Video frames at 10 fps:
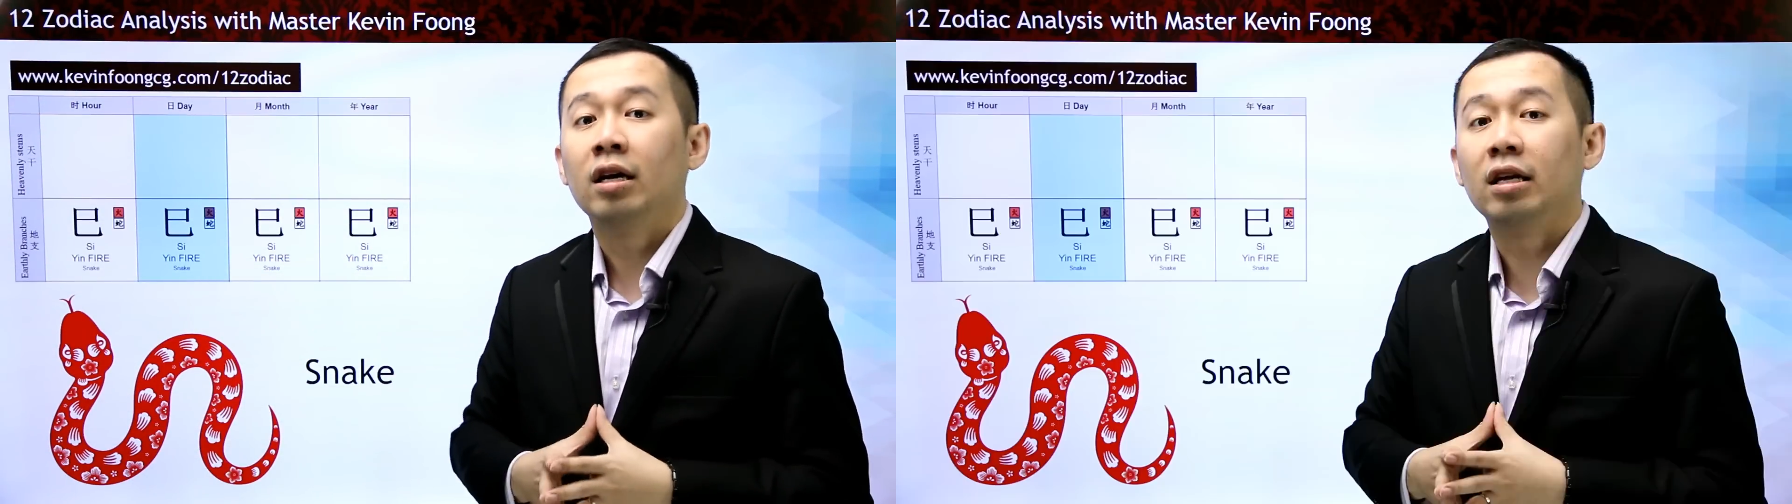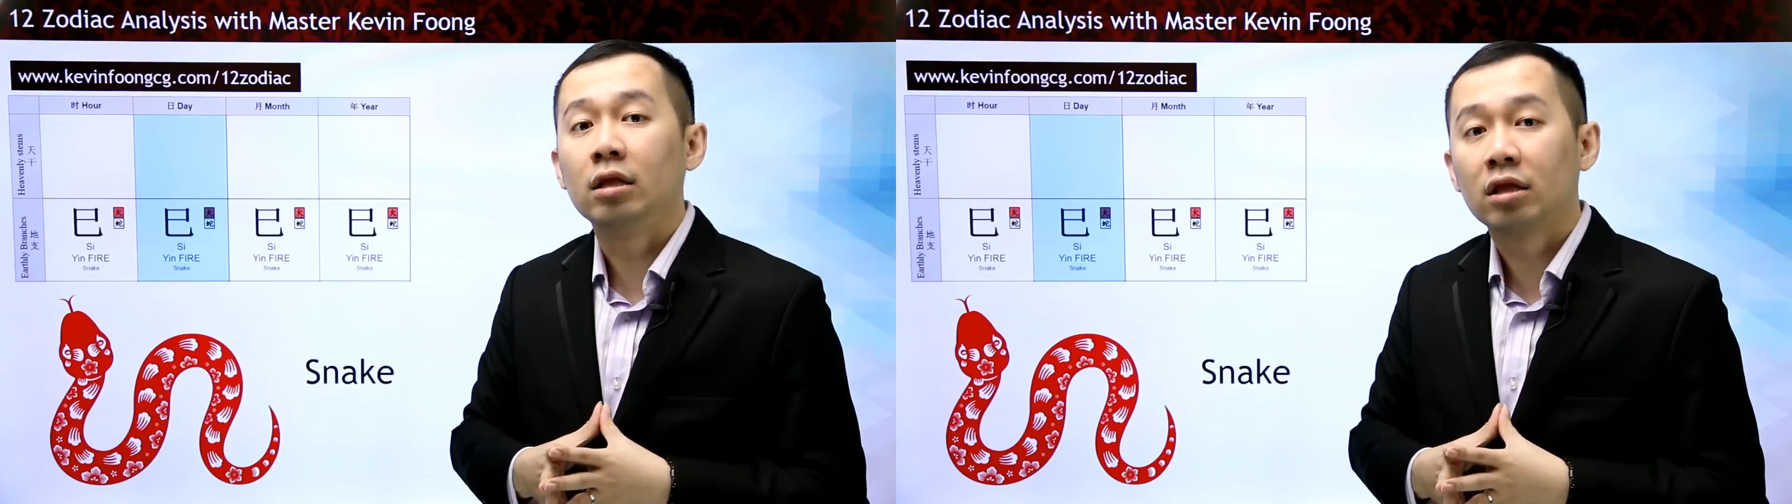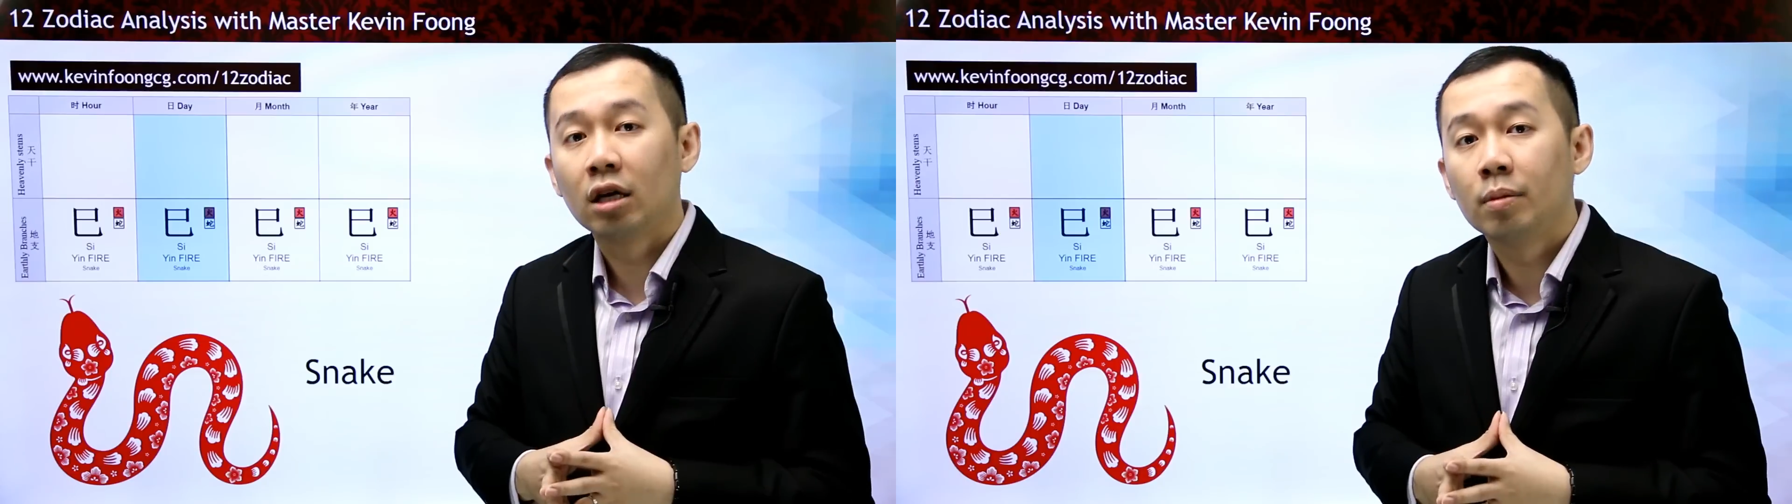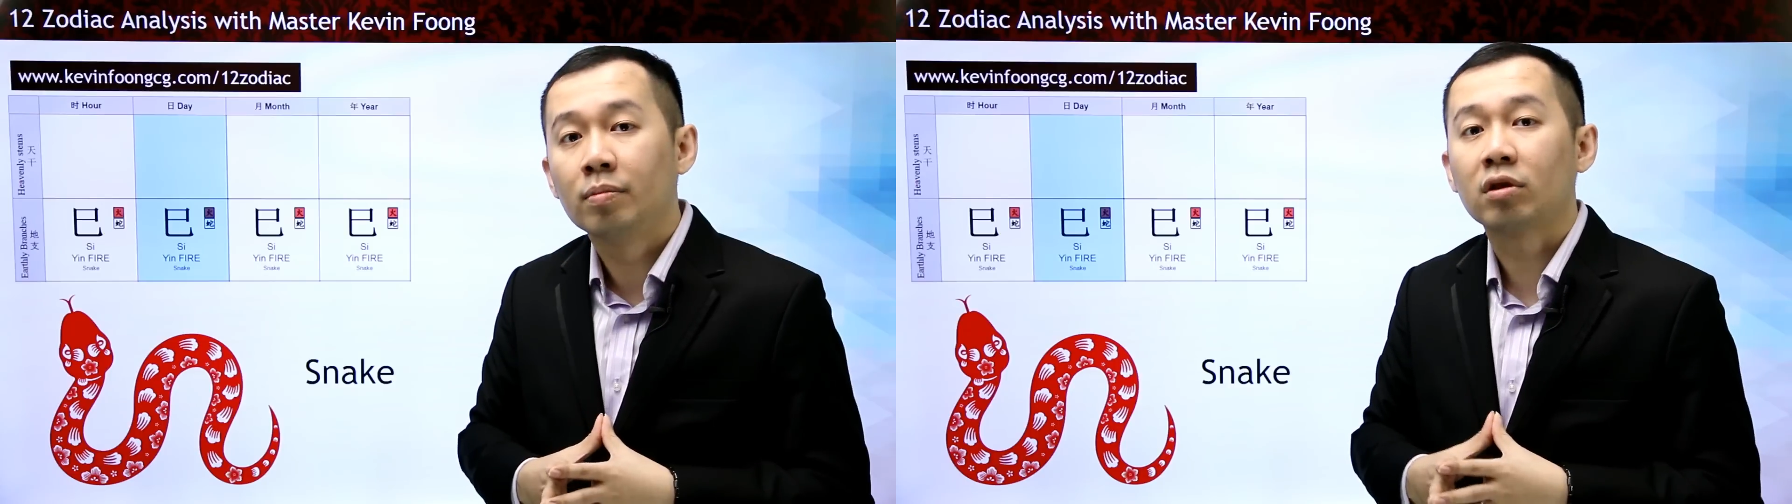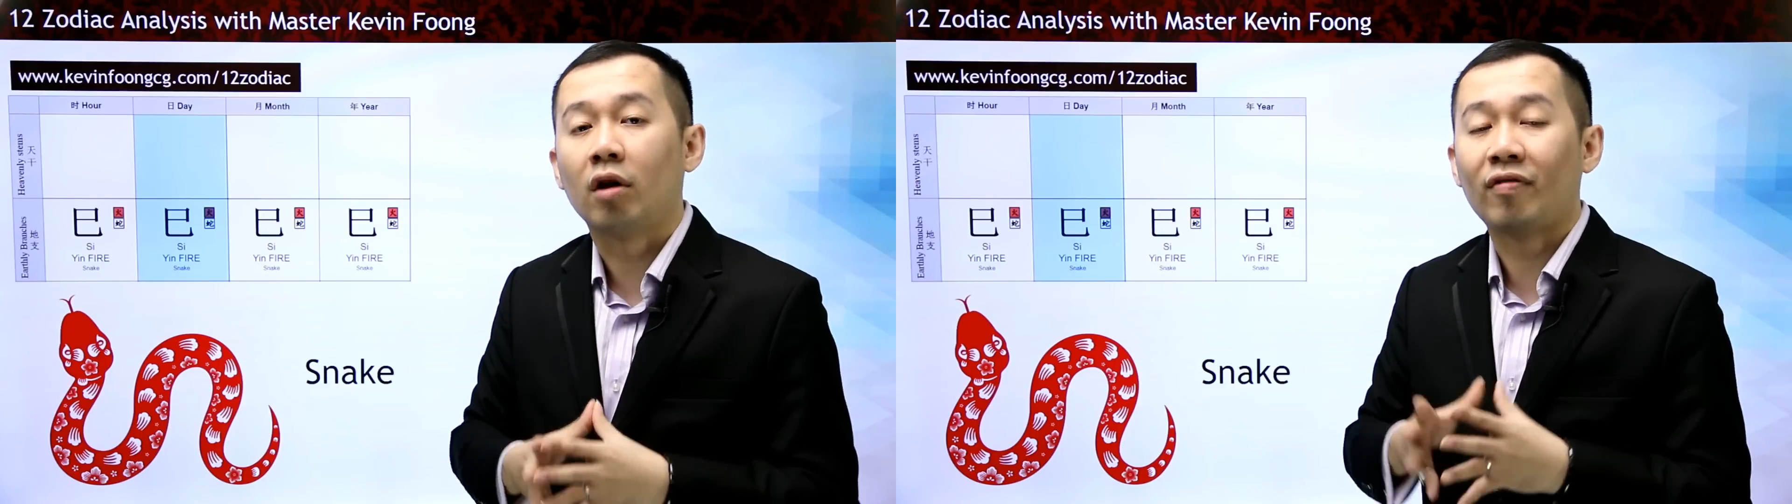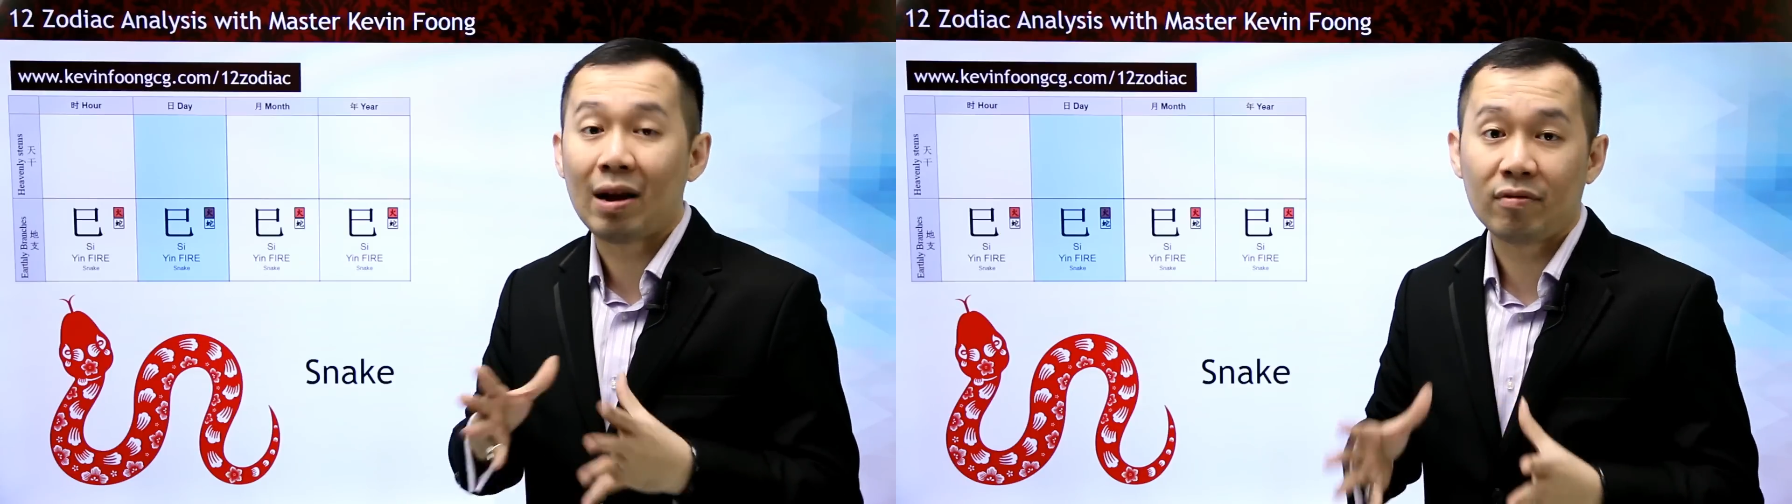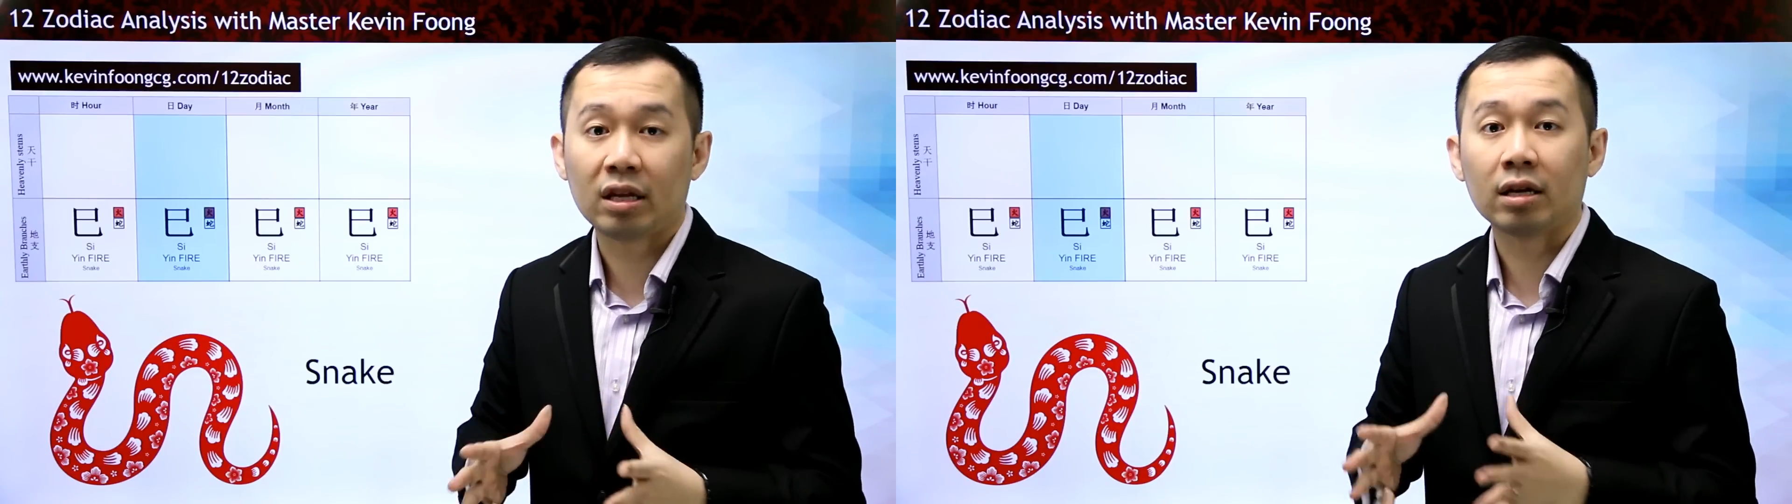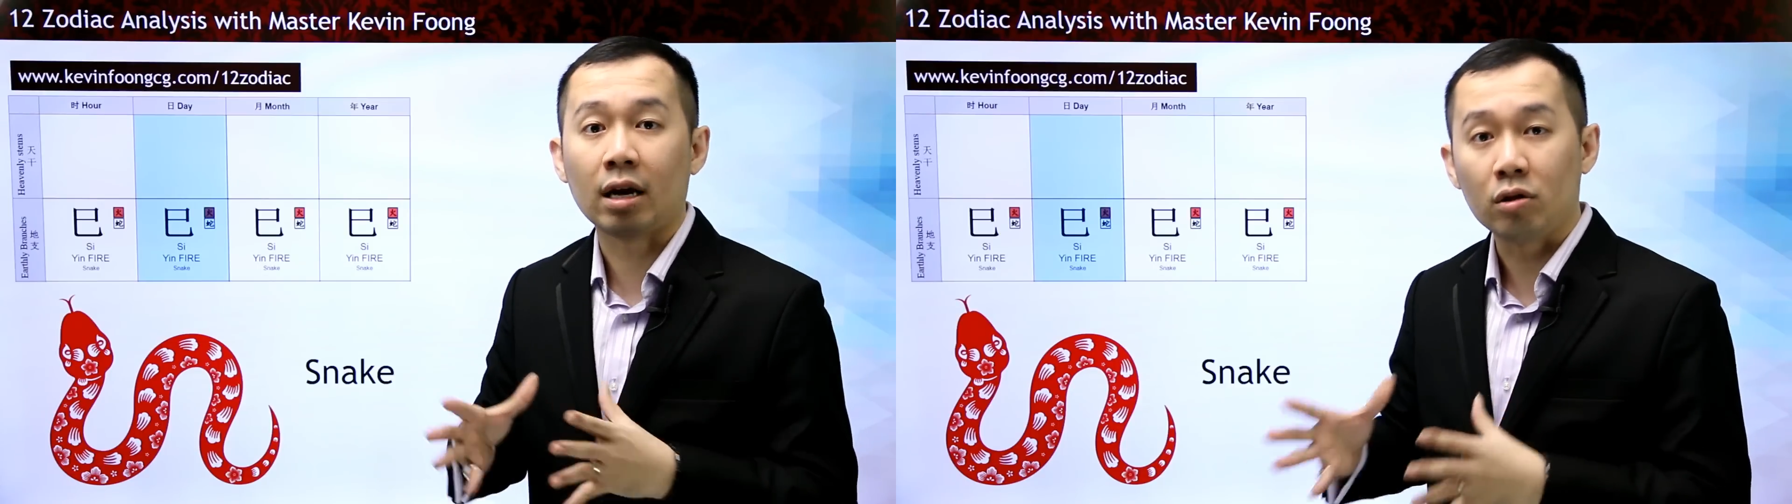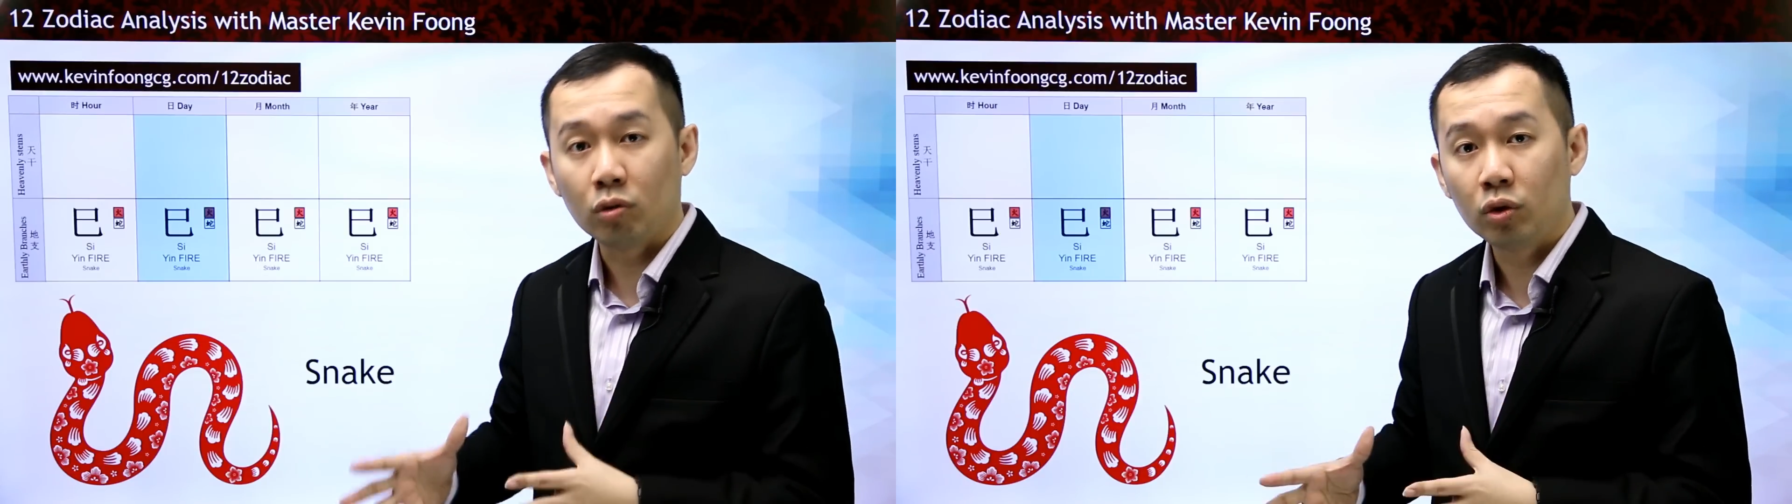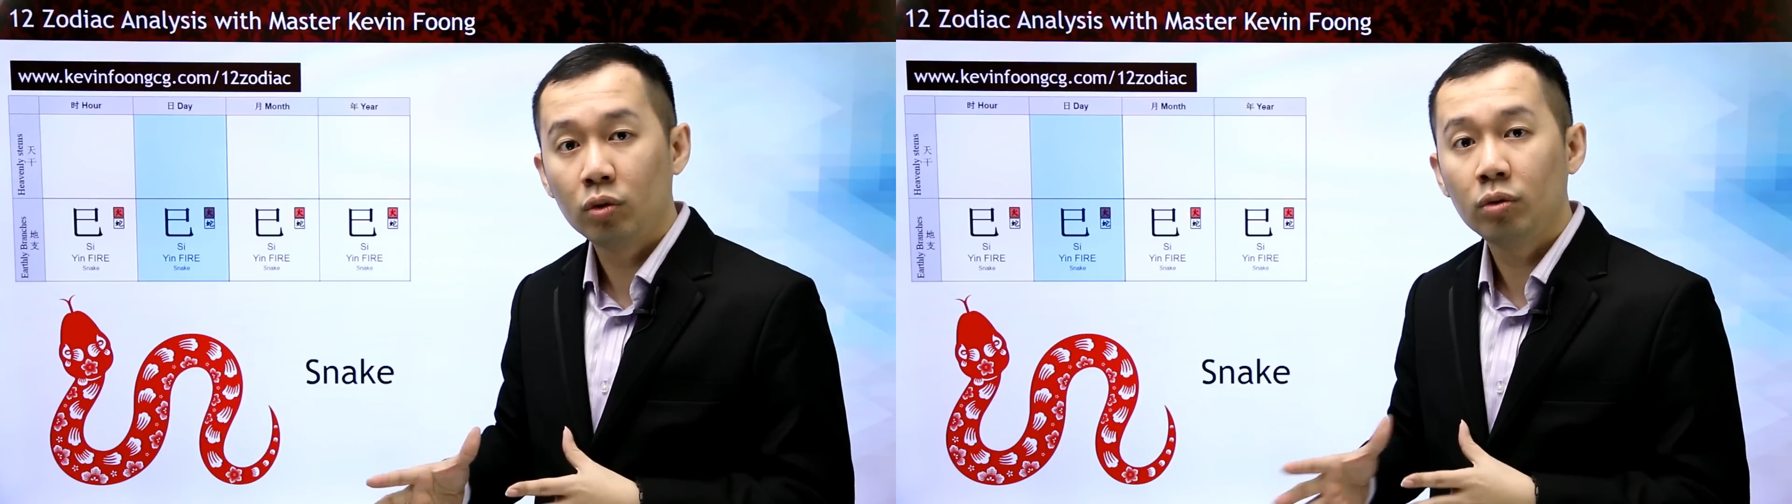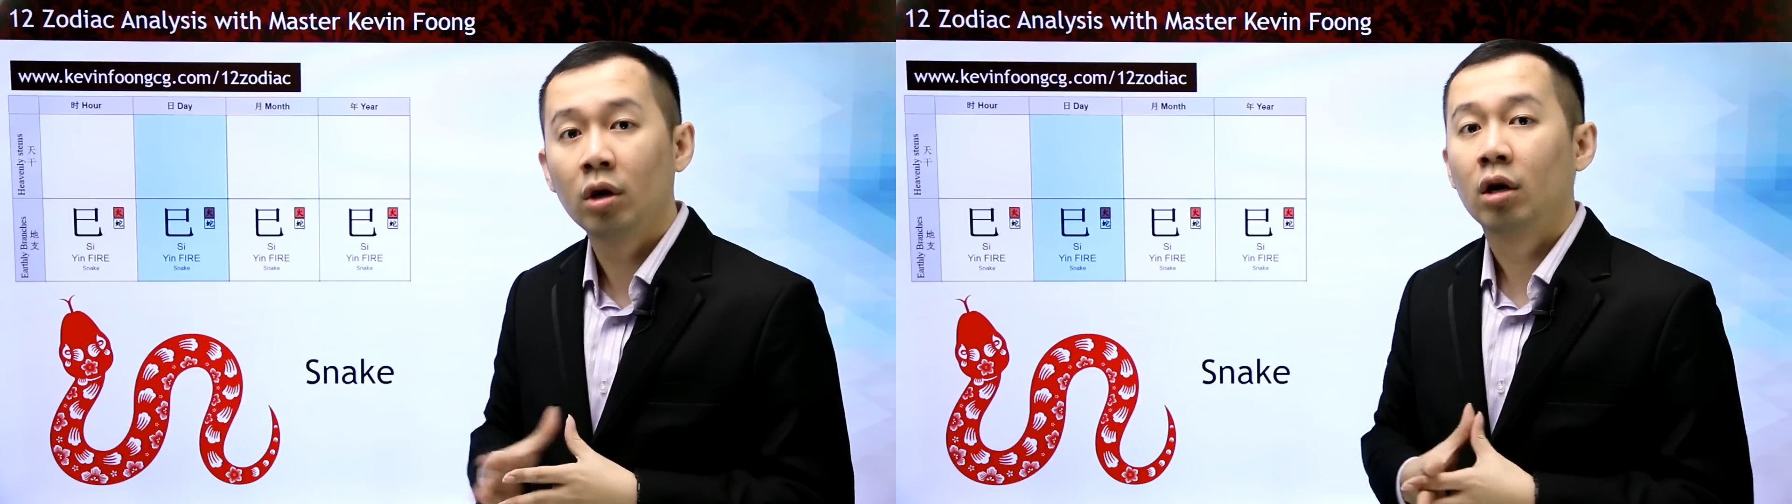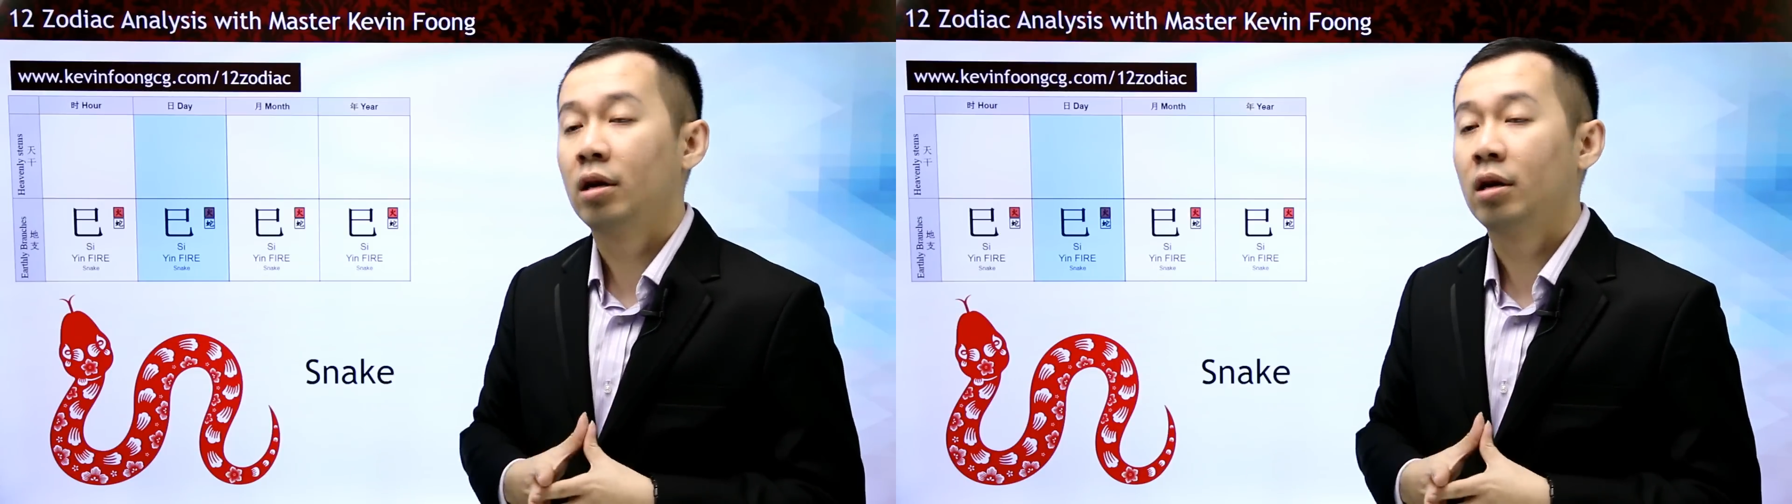in terms of everything that you do